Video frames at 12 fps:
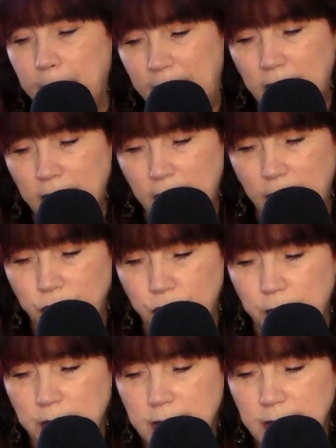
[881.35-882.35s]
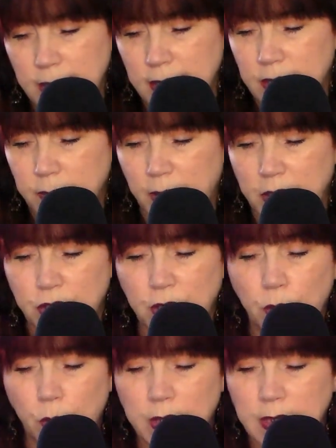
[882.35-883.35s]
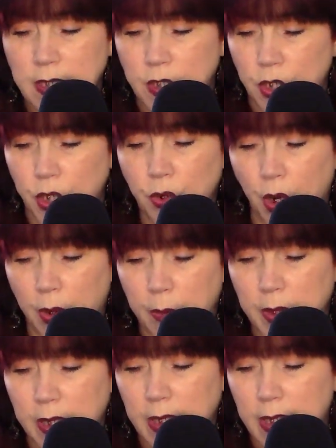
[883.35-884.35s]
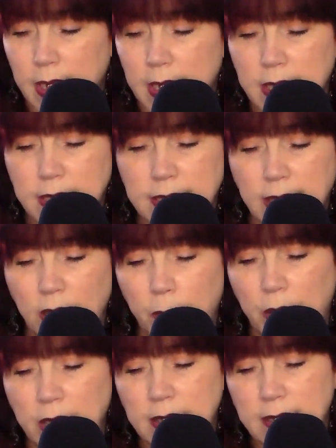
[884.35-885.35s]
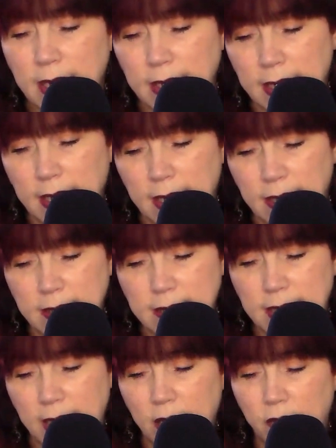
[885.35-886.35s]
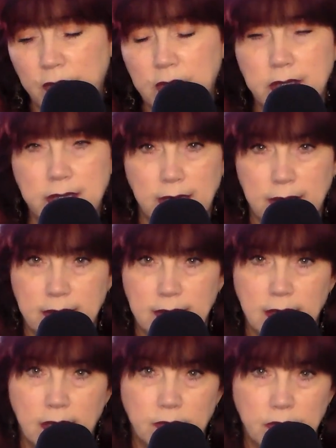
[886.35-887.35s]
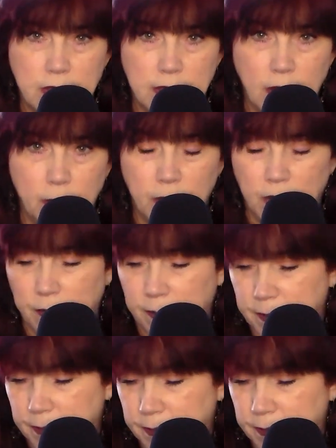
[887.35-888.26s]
Many countries, especially ones in Europe, celebrate St. Nicholas Day on the 6th of December.